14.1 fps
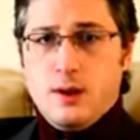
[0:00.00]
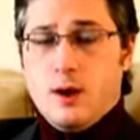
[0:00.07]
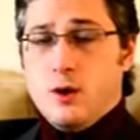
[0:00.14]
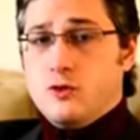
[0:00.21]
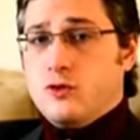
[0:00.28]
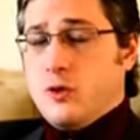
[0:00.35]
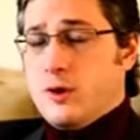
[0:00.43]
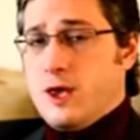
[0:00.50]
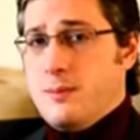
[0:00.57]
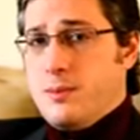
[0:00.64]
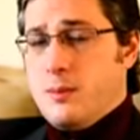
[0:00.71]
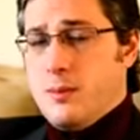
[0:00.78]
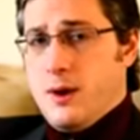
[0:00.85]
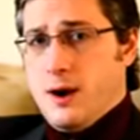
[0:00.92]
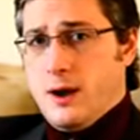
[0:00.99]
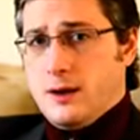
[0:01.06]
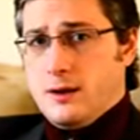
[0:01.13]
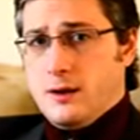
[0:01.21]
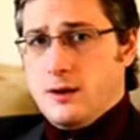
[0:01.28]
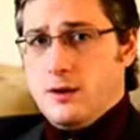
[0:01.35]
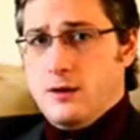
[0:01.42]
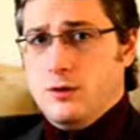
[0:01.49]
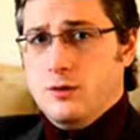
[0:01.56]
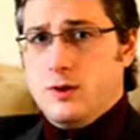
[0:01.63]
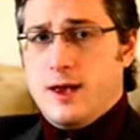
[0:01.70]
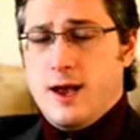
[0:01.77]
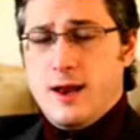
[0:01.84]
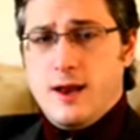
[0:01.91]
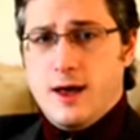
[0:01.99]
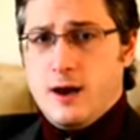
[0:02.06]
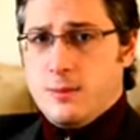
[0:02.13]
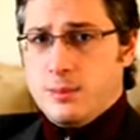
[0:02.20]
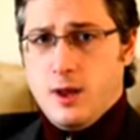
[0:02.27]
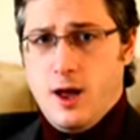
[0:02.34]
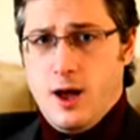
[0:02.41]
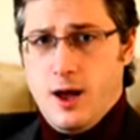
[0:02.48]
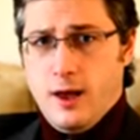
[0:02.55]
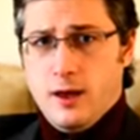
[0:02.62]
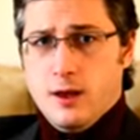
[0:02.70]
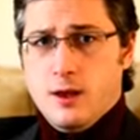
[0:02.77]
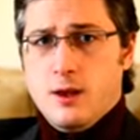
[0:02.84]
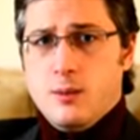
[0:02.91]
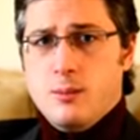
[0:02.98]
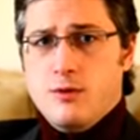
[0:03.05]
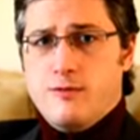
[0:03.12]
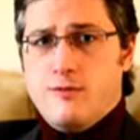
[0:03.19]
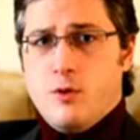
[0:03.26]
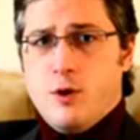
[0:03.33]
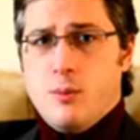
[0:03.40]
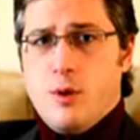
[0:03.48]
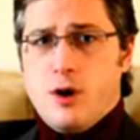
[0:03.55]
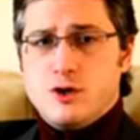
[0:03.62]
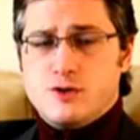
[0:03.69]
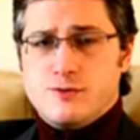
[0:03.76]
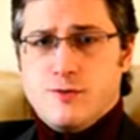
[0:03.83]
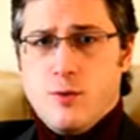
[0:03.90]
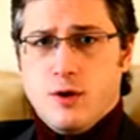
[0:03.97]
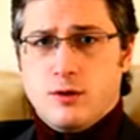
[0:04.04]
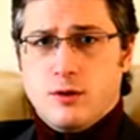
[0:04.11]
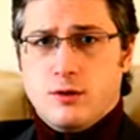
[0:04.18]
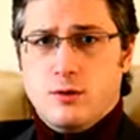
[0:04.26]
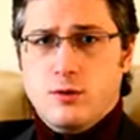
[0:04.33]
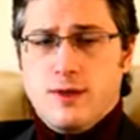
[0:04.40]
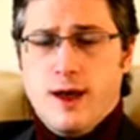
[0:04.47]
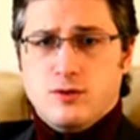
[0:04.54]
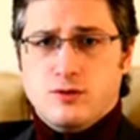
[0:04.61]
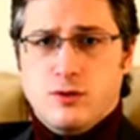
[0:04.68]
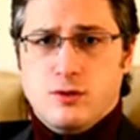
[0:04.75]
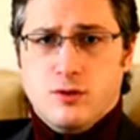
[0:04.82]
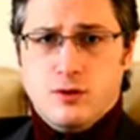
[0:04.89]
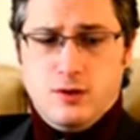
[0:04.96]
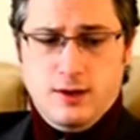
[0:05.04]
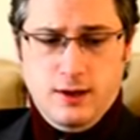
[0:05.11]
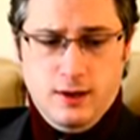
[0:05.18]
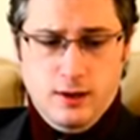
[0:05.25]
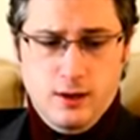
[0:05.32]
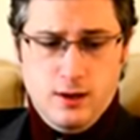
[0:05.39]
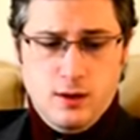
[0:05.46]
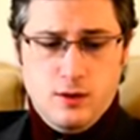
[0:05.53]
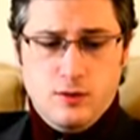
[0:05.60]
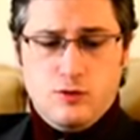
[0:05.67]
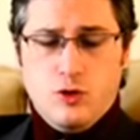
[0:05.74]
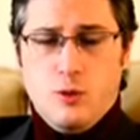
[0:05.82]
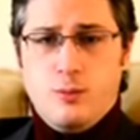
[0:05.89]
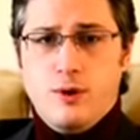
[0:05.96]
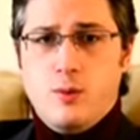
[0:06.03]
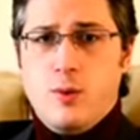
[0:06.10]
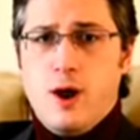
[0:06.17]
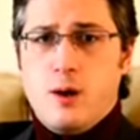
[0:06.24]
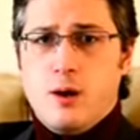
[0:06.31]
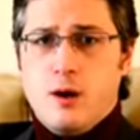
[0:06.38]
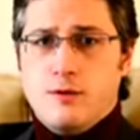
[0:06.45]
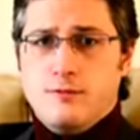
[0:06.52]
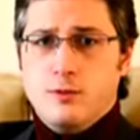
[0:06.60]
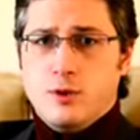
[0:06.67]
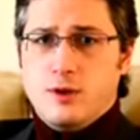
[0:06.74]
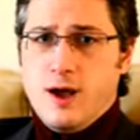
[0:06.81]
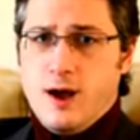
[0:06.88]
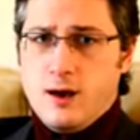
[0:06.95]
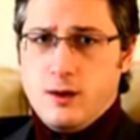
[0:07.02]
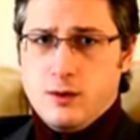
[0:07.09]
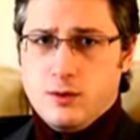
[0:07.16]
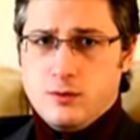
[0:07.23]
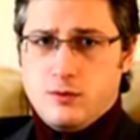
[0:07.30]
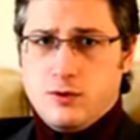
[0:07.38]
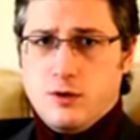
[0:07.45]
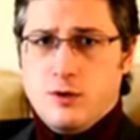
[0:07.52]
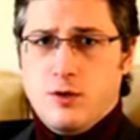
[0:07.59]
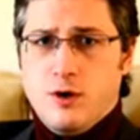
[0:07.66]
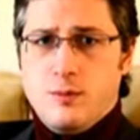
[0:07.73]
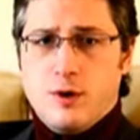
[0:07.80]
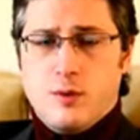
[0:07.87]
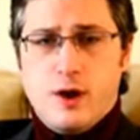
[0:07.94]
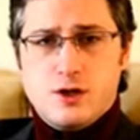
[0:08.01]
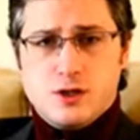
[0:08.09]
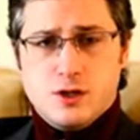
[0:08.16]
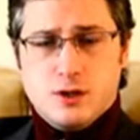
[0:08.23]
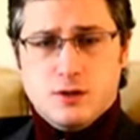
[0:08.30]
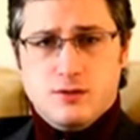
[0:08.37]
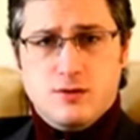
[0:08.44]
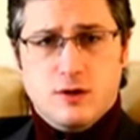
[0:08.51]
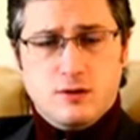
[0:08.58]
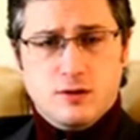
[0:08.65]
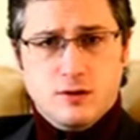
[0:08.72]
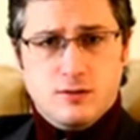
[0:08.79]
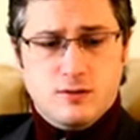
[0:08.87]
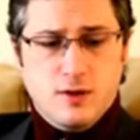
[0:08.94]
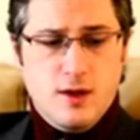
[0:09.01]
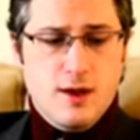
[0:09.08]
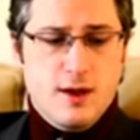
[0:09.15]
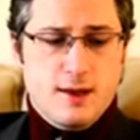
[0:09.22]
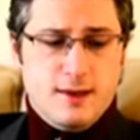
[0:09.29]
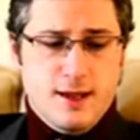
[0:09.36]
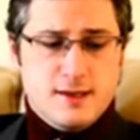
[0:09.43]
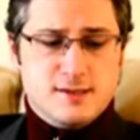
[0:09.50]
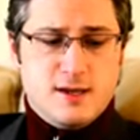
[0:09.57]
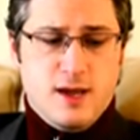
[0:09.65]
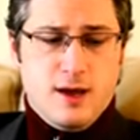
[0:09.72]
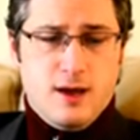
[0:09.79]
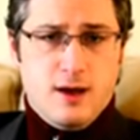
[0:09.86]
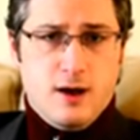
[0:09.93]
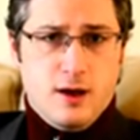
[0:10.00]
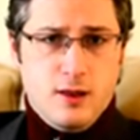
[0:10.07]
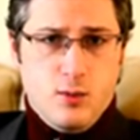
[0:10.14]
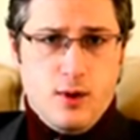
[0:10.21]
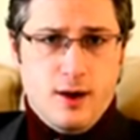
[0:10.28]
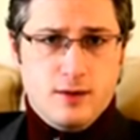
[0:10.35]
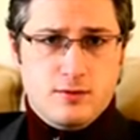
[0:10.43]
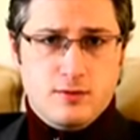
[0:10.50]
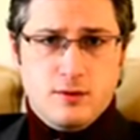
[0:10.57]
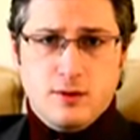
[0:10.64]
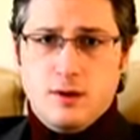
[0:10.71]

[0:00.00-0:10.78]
Also, keep in mind, you cannot apply before March 4th, 2013. So beware of notarios or immigration consultants that say otherwise.